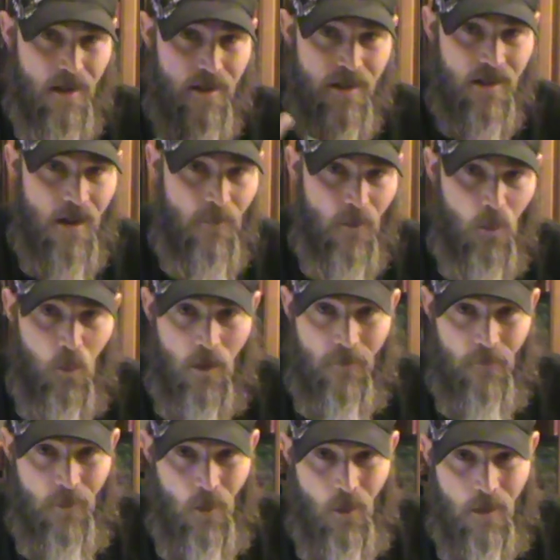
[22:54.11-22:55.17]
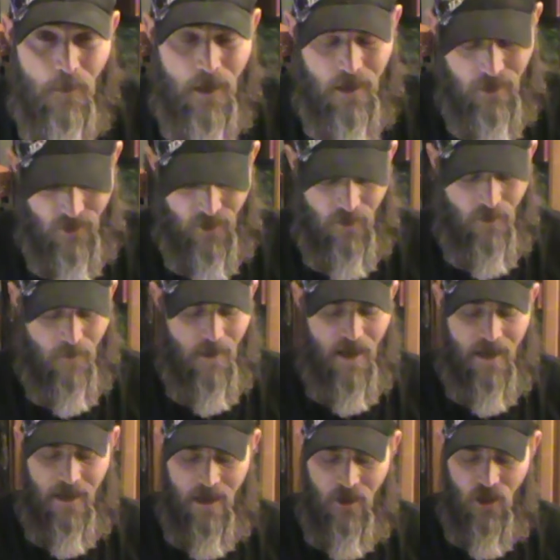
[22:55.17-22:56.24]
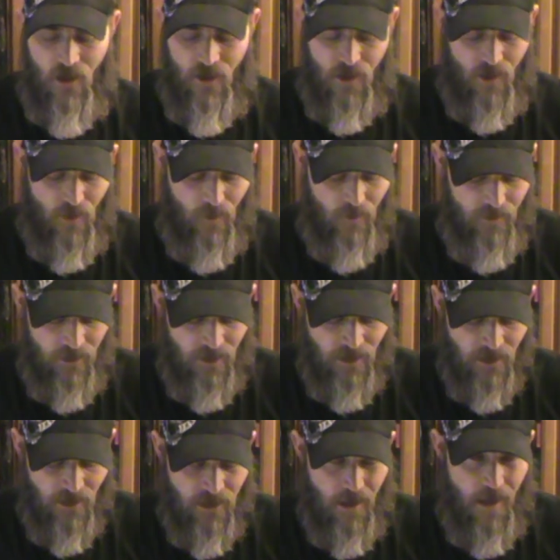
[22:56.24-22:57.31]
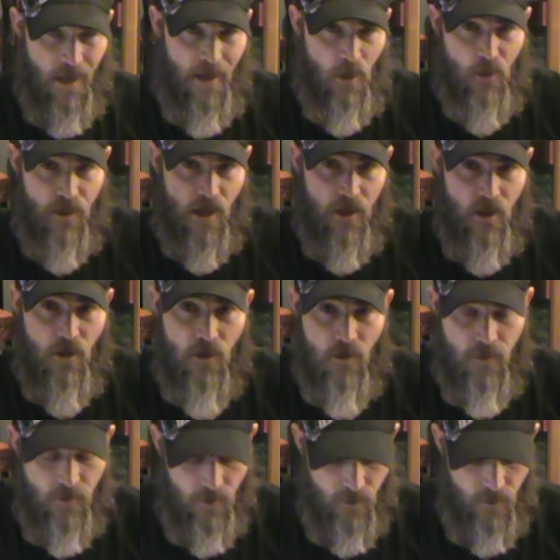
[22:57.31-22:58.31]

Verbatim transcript: suffer one fewer because of your radiation suit. And those are your